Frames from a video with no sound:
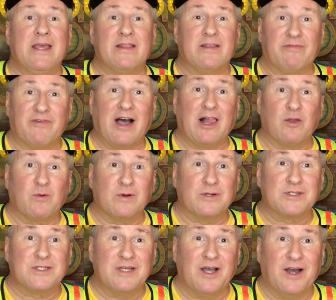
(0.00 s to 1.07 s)
the
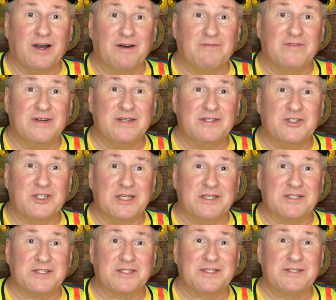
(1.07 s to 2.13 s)
followers of
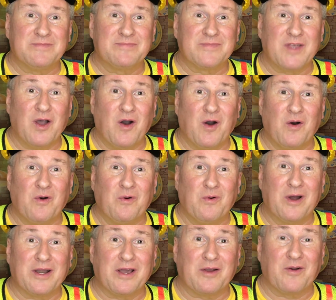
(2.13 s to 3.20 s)
Jesus. Oh,
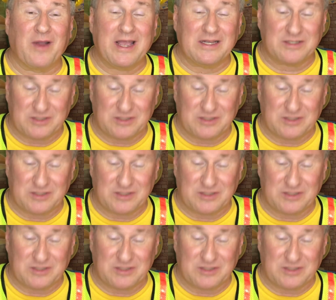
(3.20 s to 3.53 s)
what a great